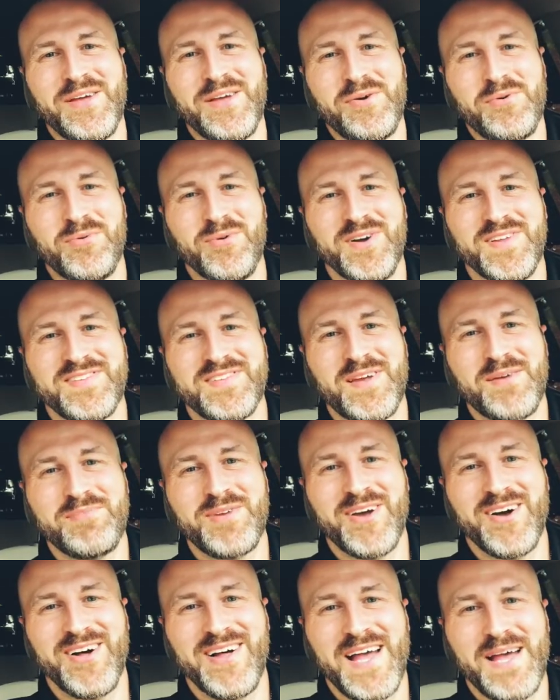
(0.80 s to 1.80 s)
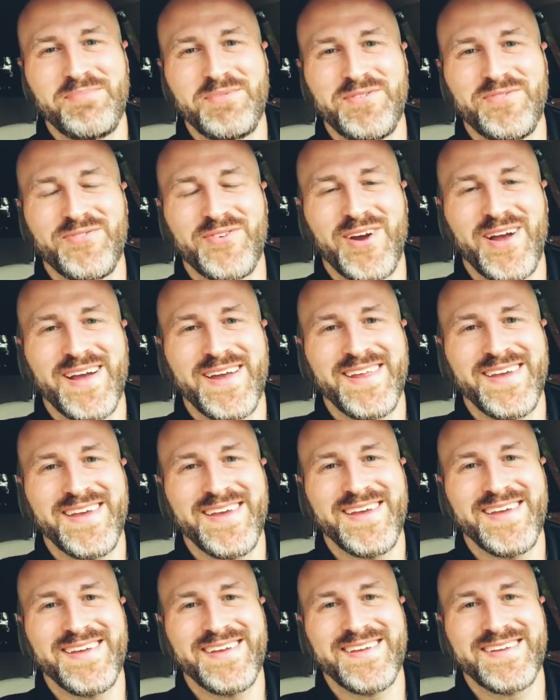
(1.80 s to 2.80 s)
What's up, y'all? Happy
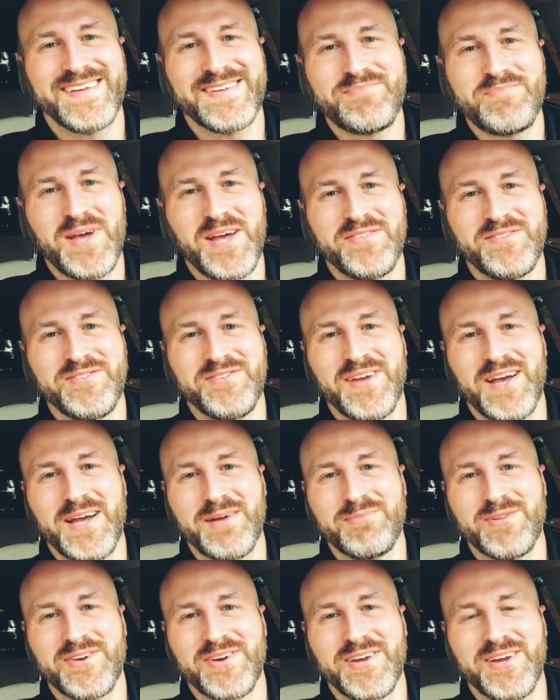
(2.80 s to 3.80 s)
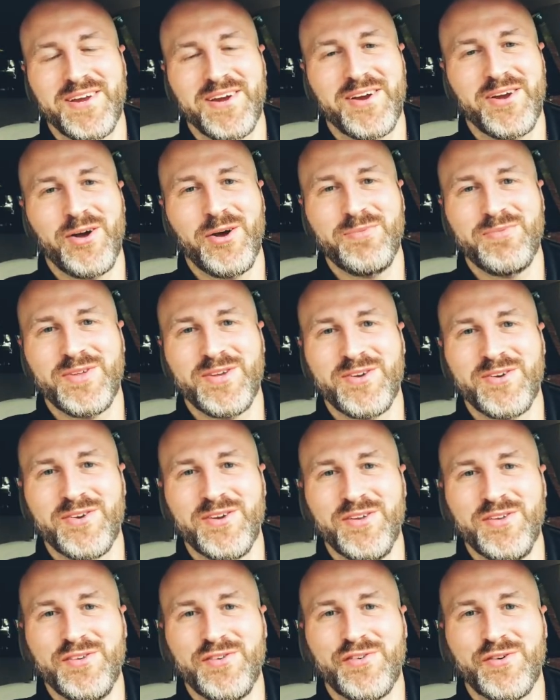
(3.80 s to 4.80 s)
Friday. Matthew Dibler here. I hope that you're
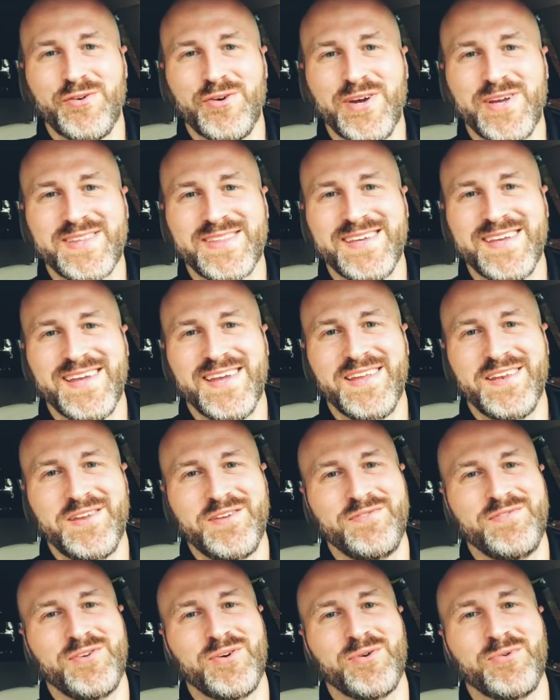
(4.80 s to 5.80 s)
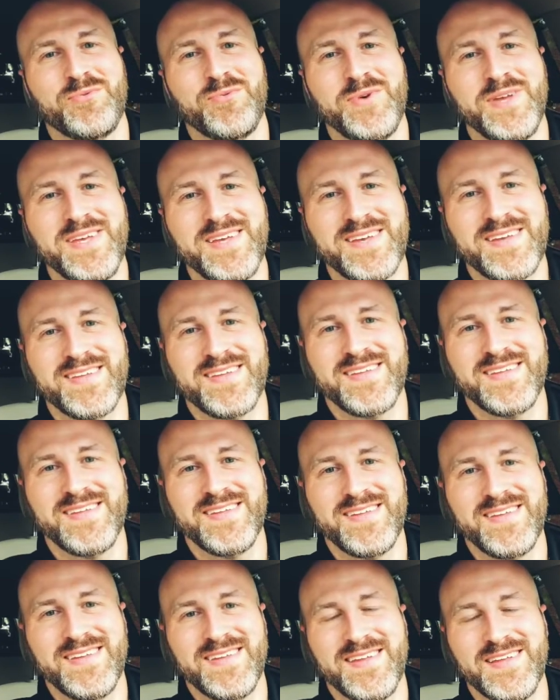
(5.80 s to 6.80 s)
enjoying the end of your week
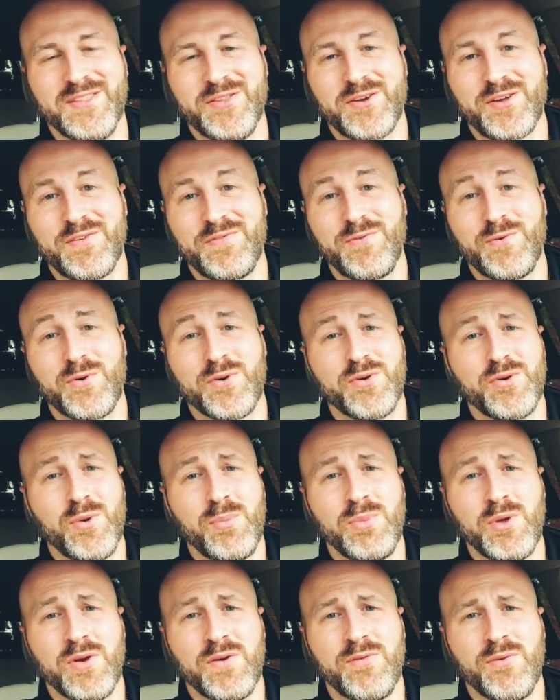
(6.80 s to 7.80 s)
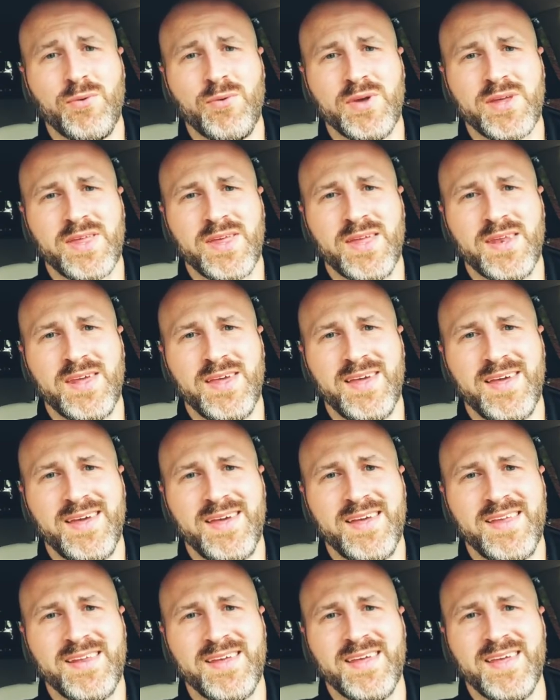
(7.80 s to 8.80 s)
and looking forward to a beautiful weekend
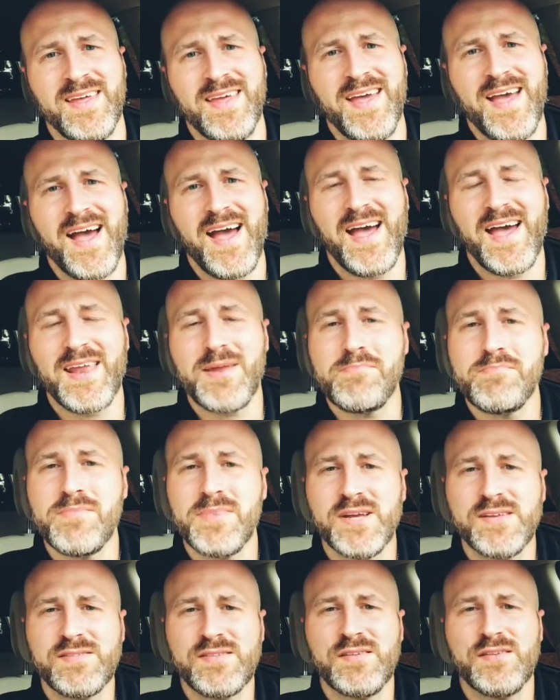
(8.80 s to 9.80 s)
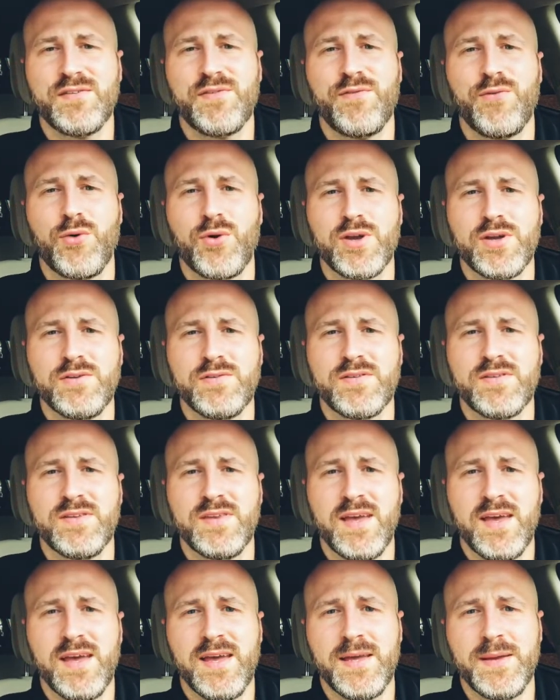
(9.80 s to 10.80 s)
ahead. I had a message for you
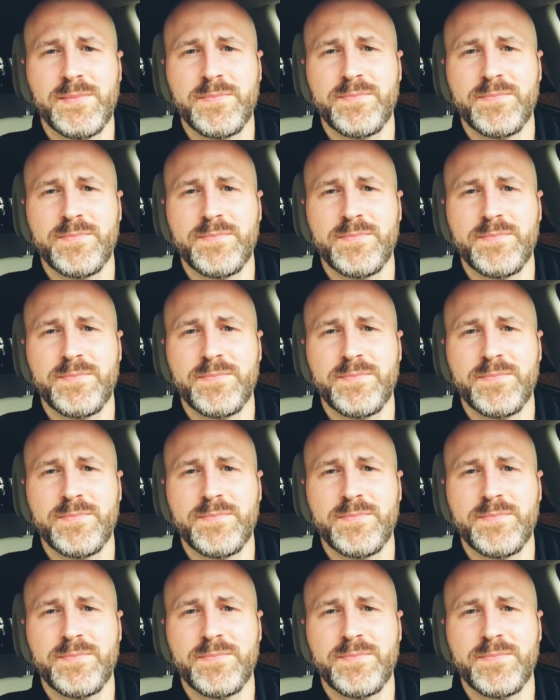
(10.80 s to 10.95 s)
today,